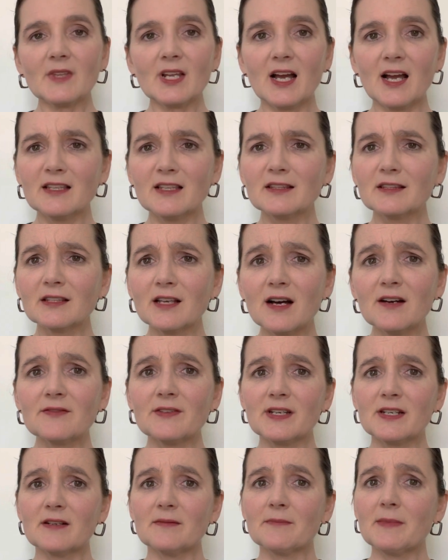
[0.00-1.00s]
I love
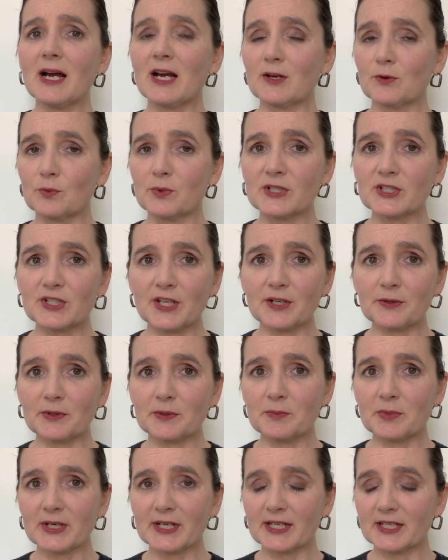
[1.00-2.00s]
him. I wish they
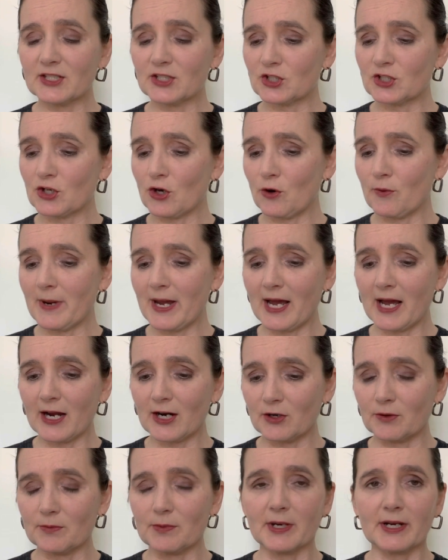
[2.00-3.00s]
would bring his show
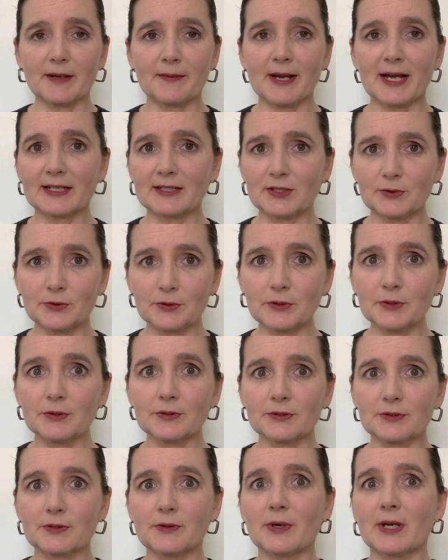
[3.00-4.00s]
back, or bring it back to
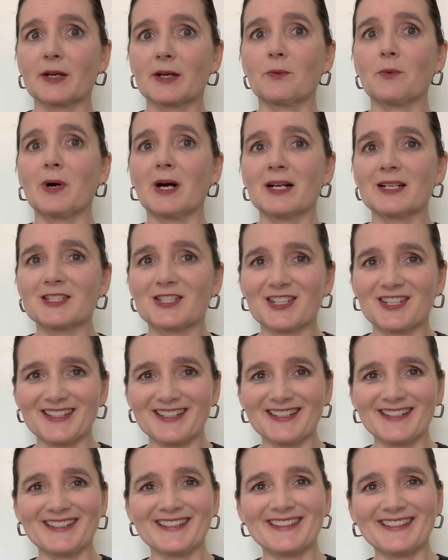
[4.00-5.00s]
Hulu so I can watch
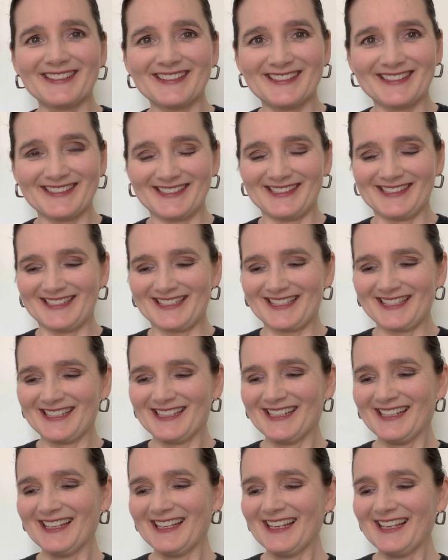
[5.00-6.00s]
it.
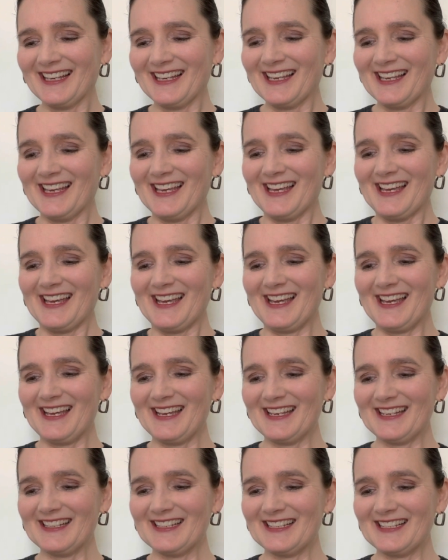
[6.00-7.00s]

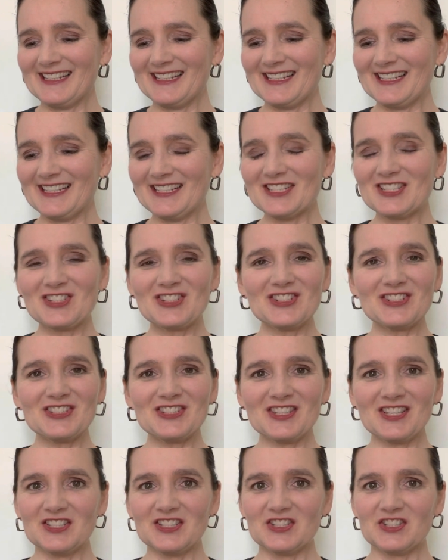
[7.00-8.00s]
And he's
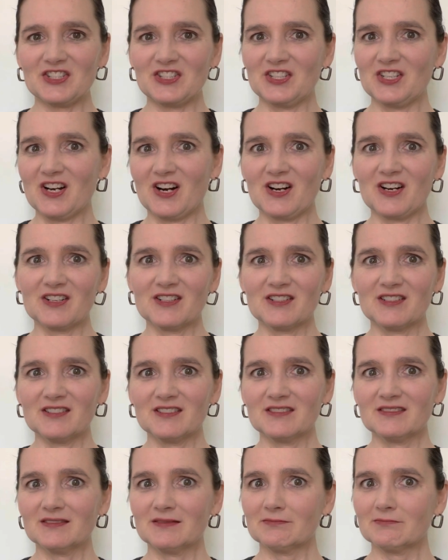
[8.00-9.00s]
just this
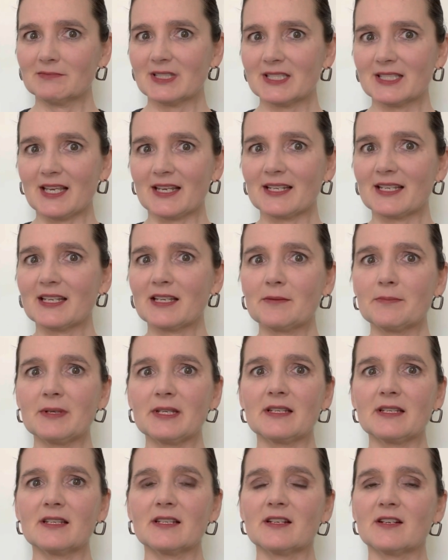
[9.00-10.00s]
young psychic
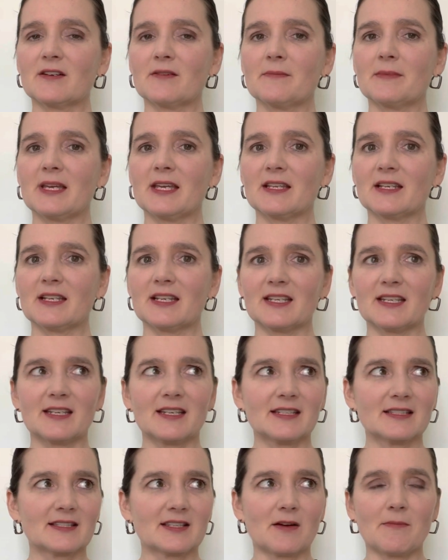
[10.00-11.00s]
medium, and
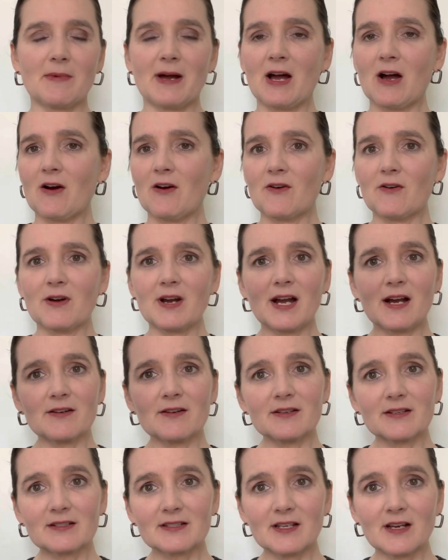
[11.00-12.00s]
he somehow got
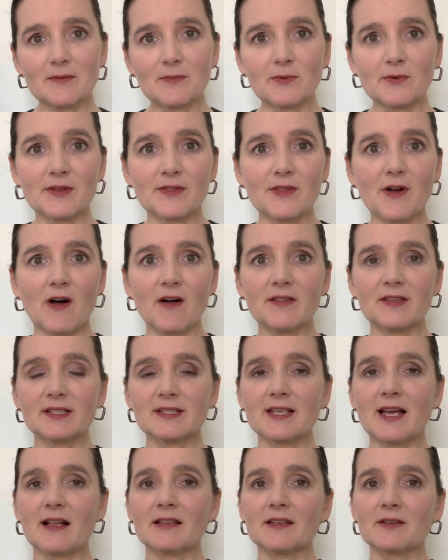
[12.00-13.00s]
hooked up with all these
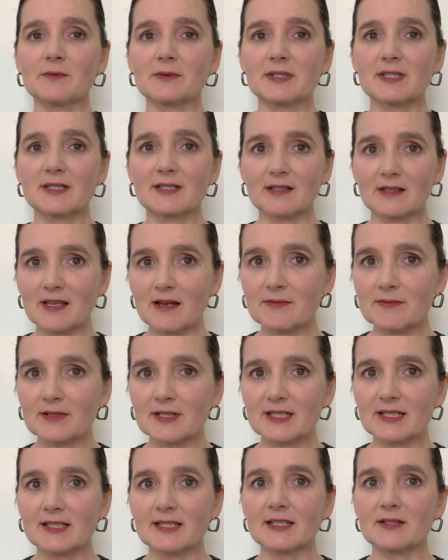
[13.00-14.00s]
Hollywood
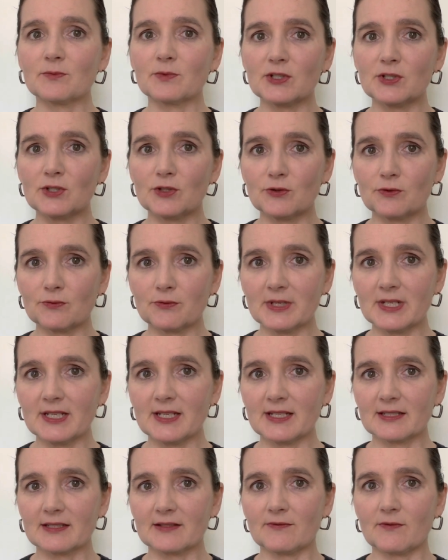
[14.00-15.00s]
celebrities and would do
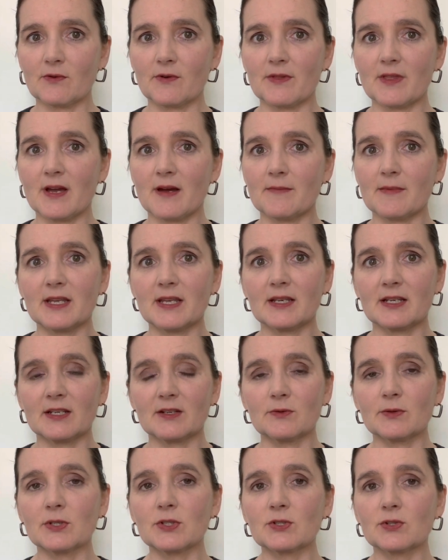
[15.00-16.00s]
readings for them, and
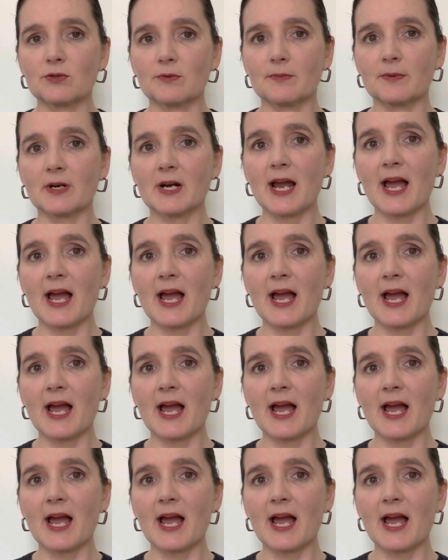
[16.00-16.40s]
he was super